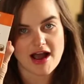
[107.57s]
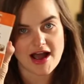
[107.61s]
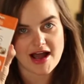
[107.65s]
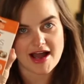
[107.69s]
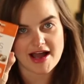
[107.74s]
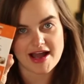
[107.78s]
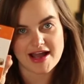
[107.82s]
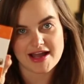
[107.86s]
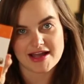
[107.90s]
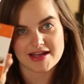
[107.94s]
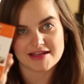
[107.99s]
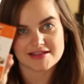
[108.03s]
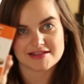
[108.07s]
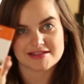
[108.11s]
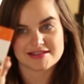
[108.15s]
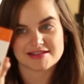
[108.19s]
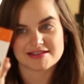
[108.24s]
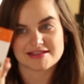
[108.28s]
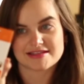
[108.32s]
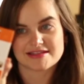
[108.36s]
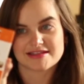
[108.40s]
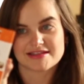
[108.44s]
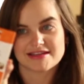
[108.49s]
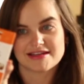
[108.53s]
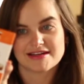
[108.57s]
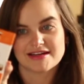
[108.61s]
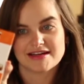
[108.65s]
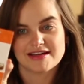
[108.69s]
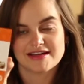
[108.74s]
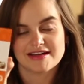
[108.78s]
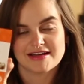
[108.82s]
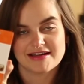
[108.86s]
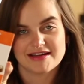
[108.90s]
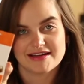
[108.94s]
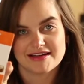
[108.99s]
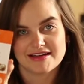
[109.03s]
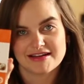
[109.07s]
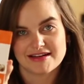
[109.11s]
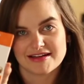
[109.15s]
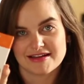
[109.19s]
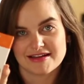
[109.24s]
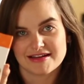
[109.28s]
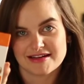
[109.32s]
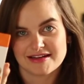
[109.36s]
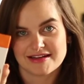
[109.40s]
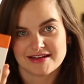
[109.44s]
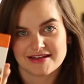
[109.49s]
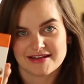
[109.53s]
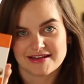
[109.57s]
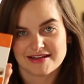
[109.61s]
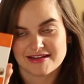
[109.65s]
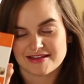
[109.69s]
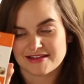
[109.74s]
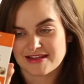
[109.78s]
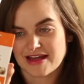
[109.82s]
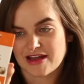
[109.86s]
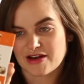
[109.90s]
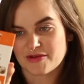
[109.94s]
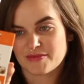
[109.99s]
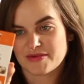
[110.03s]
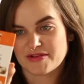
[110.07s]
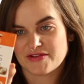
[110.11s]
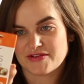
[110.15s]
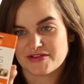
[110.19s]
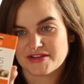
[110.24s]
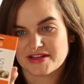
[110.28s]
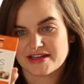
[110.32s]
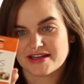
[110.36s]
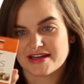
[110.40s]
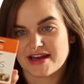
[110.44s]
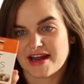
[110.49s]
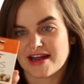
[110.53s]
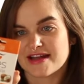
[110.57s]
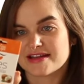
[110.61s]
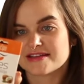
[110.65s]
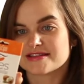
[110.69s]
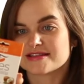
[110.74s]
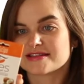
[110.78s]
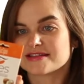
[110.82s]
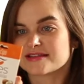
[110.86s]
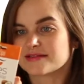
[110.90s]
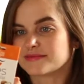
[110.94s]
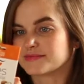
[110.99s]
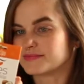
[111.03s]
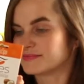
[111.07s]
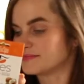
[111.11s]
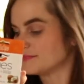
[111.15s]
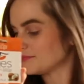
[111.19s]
eyes. That'll be really nice.